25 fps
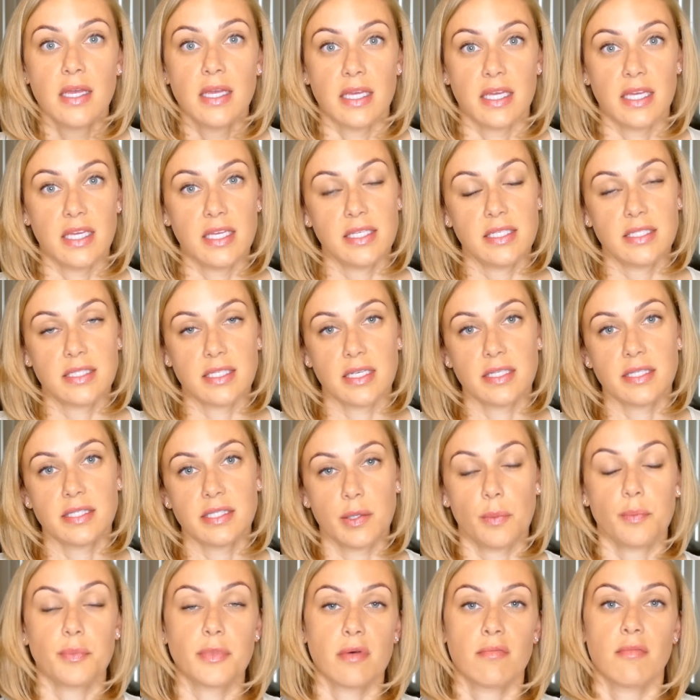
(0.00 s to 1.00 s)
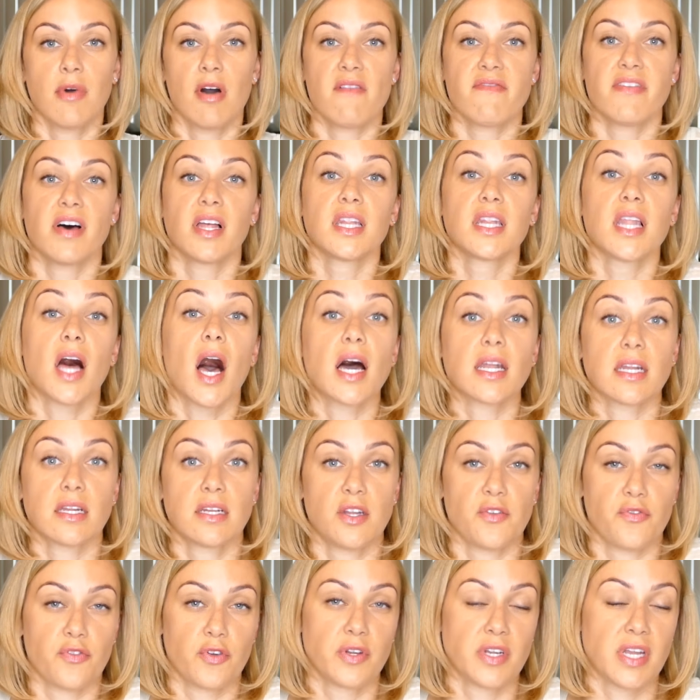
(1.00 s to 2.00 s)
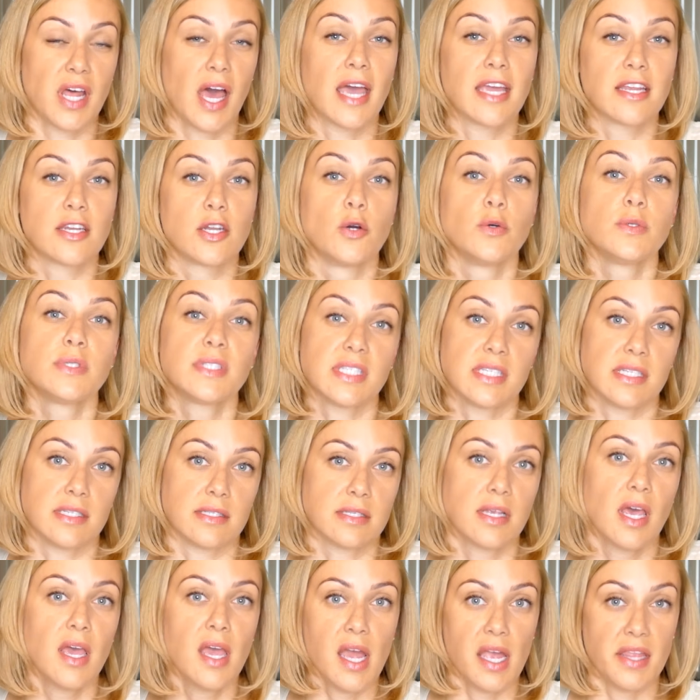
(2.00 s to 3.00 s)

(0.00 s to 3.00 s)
is a symptom of a lot of different diagnoses,